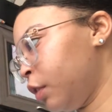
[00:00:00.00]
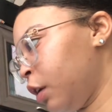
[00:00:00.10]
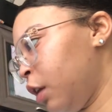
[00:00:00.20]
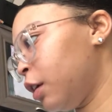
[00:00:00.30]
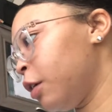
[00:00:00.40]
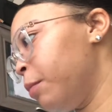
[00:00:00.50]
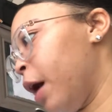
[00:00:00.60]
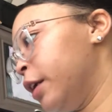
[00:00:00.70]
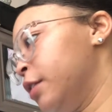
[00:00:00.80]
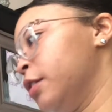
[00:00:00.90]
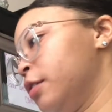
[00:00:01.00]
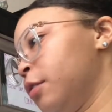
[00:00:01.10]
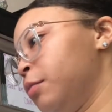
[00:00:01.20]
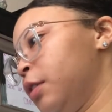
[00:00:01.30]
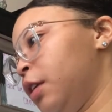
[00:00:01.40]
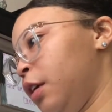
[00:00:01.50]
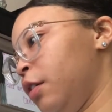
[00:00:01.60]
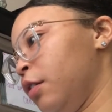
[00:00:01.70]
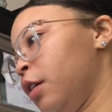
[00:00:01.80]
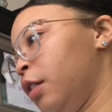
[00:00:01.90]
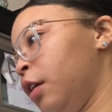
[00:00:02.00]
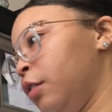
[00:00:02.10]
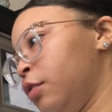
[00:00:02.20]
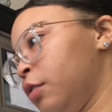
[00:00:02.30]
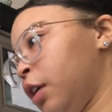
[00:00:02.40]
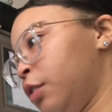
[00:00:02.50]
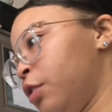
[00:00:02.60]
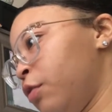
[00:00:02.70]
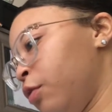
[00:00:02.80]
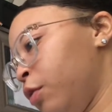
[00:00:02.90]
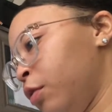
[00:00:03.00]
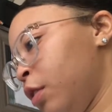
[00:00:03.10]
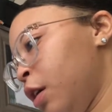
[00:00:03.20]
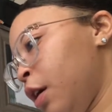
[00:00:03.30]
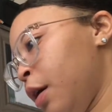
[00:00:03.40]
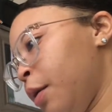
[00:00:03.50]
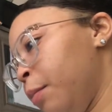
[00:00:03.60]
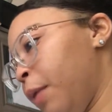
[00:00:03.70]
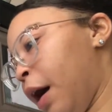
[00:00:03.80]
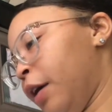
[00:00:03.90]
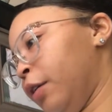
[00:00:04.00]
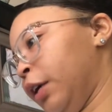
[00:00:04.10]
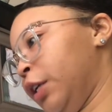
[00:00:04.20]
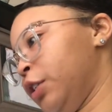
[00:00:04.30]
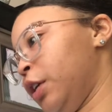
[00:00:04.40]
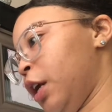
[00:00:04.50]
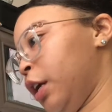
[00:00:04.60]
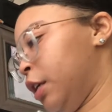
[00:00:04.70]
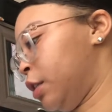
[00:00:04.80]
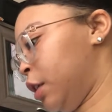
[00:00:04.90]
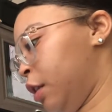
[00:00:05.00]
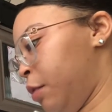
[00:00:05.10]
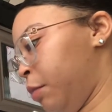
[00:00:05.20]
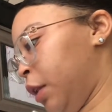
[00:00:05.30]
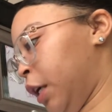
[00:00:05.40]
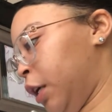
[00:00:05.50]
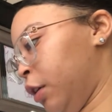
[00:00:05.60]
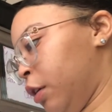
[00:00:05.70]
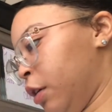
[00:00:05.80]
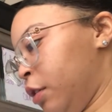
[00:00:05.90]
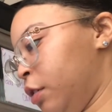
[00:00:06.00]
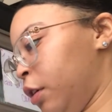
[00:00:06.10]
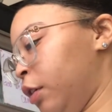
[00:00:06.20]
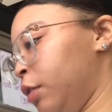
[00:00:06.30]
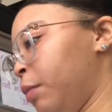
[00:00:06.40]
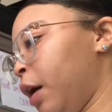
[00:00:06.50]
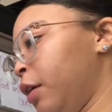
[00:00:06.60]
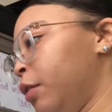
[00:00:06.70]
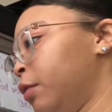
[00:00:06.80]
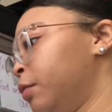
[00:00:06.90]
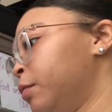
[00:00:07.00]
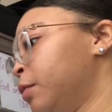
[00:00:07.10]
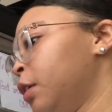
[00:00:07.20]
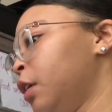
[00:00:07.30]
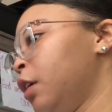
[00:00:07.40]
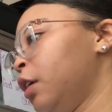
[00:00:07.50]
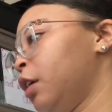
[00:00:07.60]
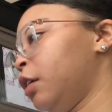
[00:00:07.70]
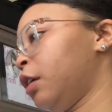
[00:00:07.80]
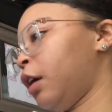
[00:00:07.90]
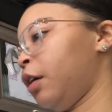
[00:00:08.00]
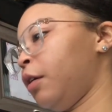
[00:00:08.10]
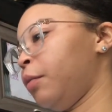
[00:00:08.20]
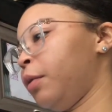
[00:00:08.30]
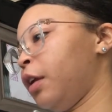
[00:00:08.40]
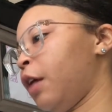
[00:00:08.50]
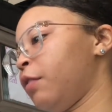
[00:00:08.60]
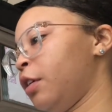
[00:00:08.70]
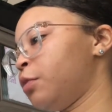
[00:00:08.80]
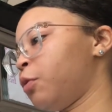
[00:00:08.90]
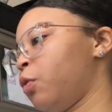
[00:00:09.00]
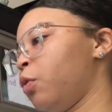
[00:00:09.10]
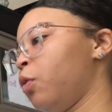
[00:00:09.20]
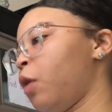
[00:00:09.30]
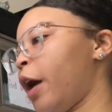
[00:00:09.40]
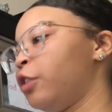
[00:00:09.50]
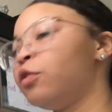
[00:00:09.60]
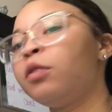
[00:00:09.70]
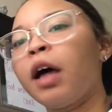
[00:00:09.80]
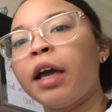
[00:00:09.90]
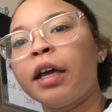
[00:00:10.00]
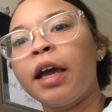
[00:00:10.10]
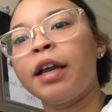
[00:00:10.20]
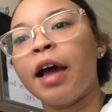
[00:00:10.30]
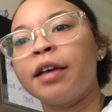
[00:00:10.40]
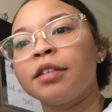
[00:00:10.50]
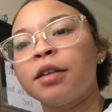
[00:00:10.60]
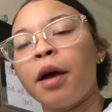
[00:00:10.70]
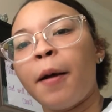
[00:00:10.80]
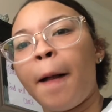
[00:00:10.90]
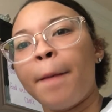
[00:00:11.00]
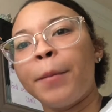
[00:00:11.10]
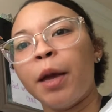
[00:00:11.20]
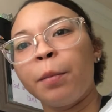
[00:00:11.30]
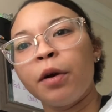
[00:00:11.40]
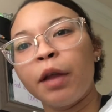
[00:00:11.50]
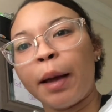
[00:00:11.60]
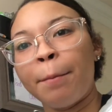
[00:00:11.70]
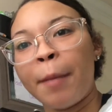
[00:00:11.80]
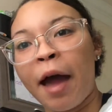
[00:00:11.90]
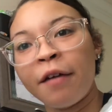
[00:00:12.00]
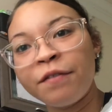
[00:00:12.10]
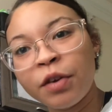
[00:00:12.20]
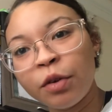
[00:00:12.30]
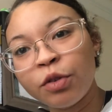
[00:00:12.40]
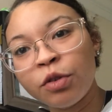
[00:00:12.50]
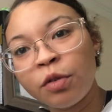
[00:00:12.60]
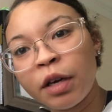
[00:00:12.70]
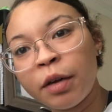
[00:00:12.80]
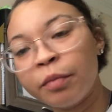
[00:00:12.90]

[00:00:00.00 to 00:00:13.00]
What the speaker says: a lot of body systems in here, and then just like general bio, like genetics, and then molecular and cellular bio. Okay, but everything's cool. I do like it has a paper, like a matte feel to it.